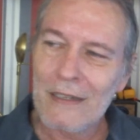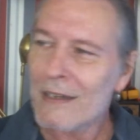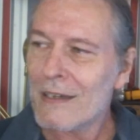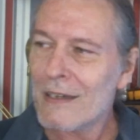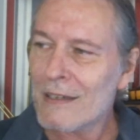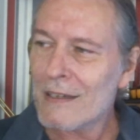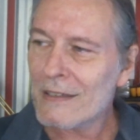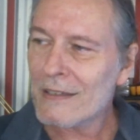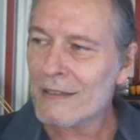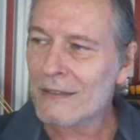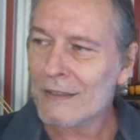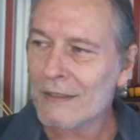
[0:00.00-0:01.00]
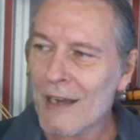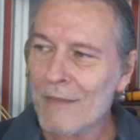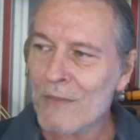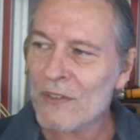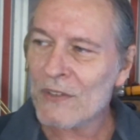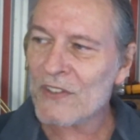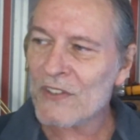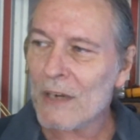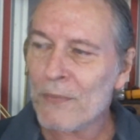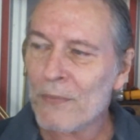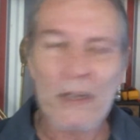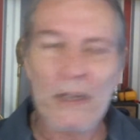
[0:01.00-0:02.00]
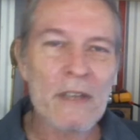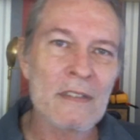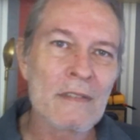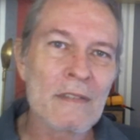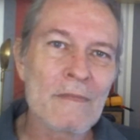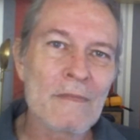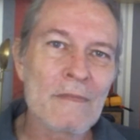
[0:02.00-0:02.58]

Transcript: well, I'm going to start printing